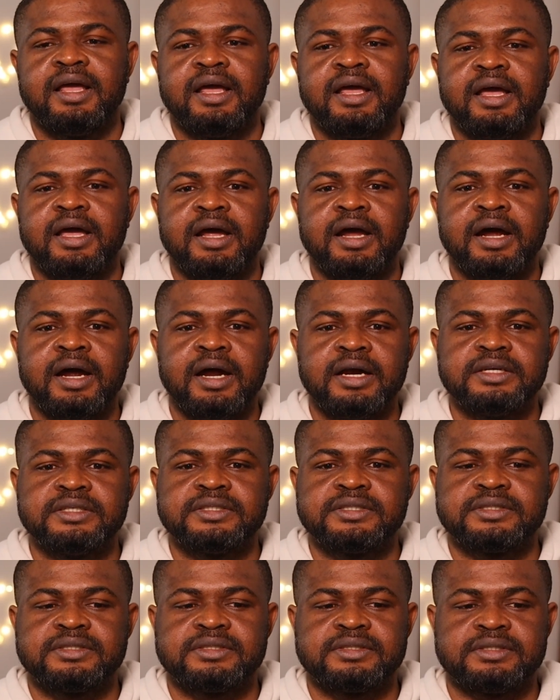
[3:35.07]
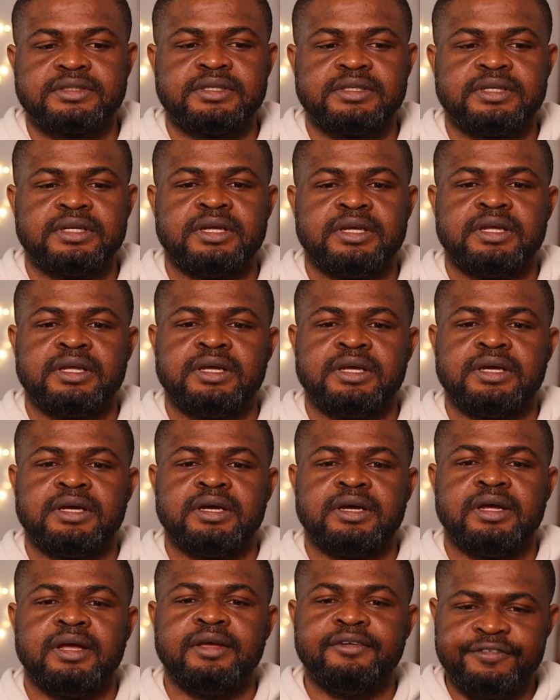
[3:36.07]
as
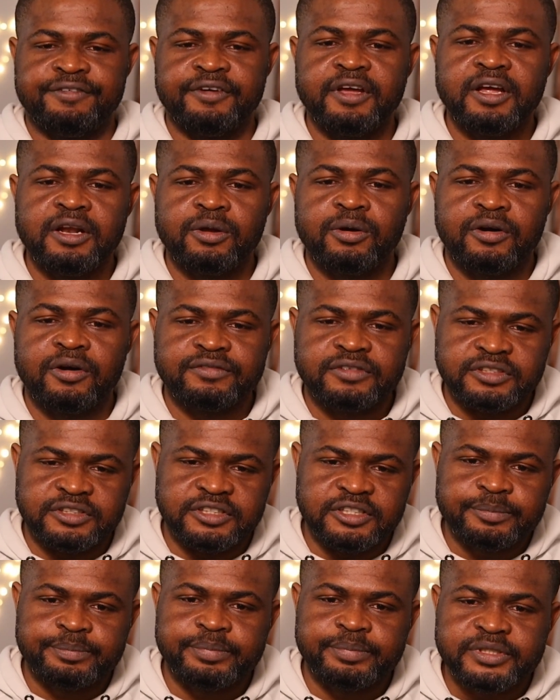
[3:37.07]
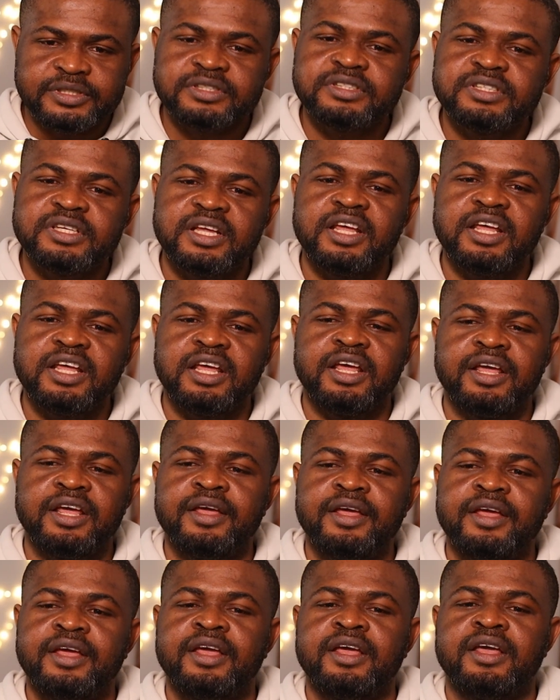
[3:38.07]
a fellow of the DPC
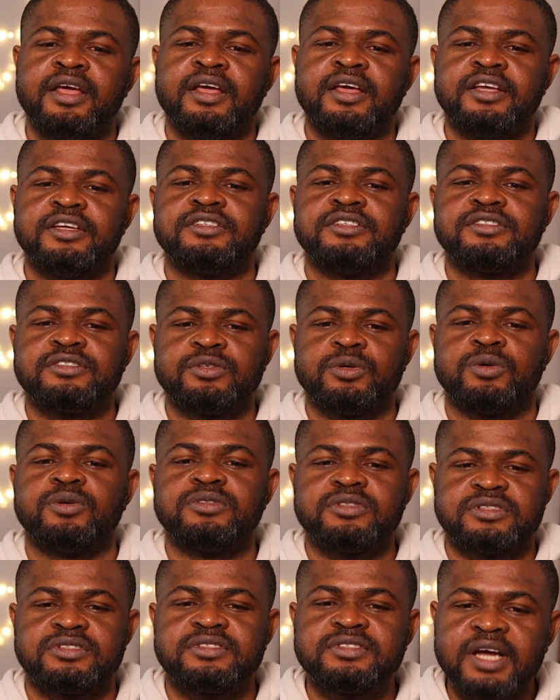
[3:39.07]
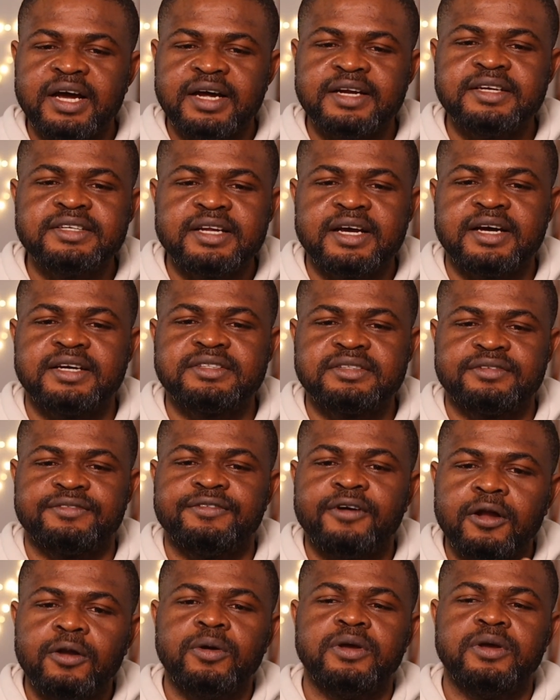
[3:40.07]
is to understand that
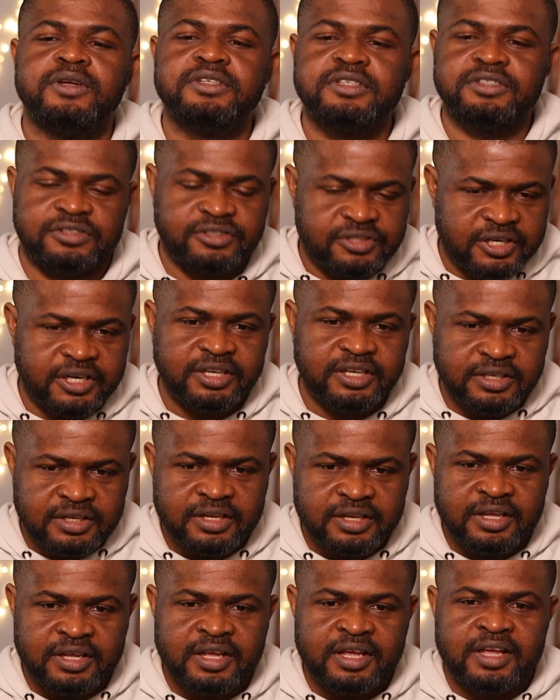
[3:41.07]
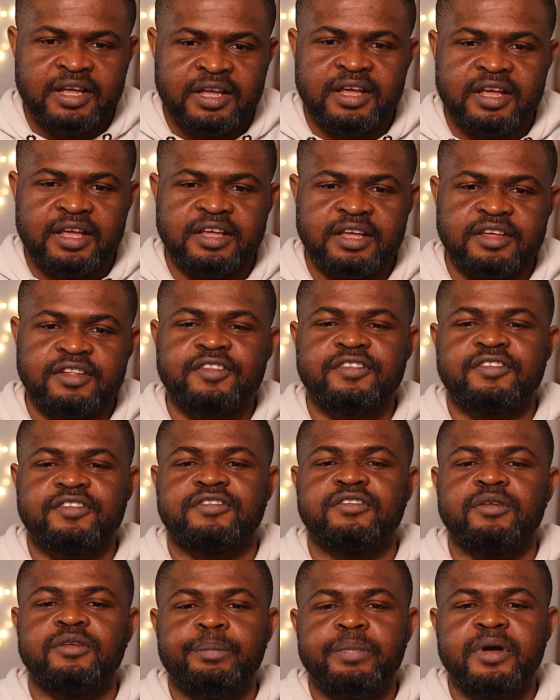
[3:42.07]
following the trend is the
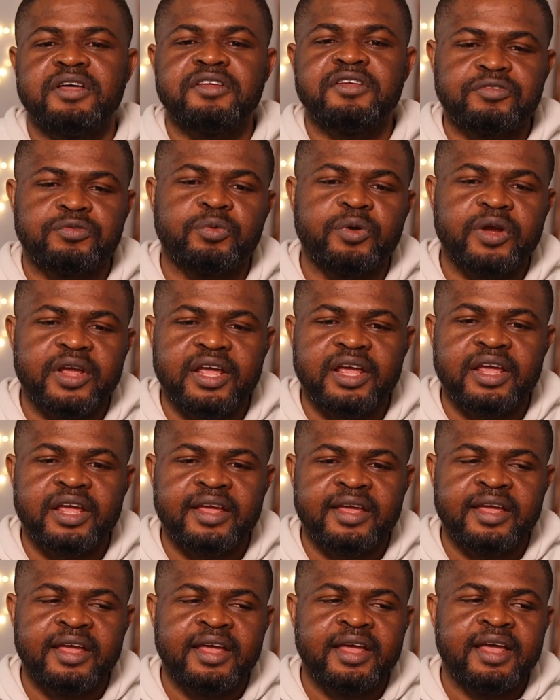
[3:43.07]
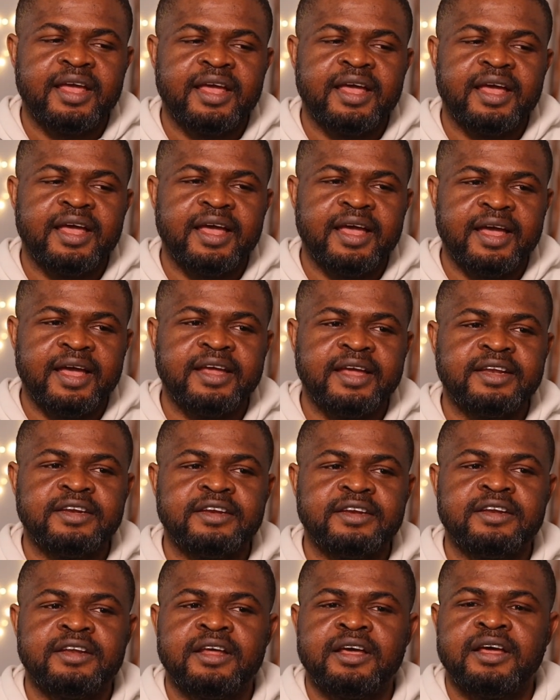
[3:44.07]
best way
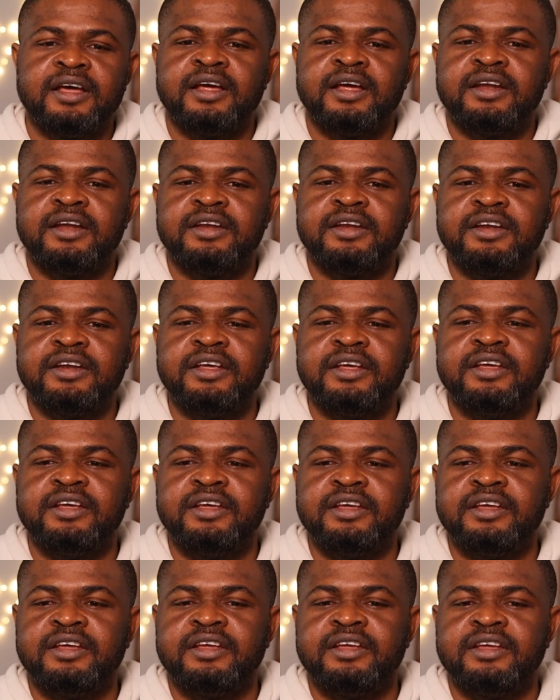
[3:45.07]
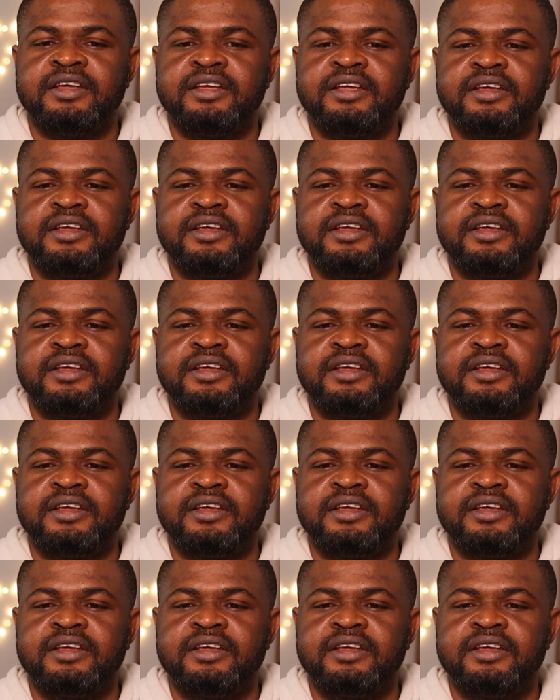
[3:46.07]
and the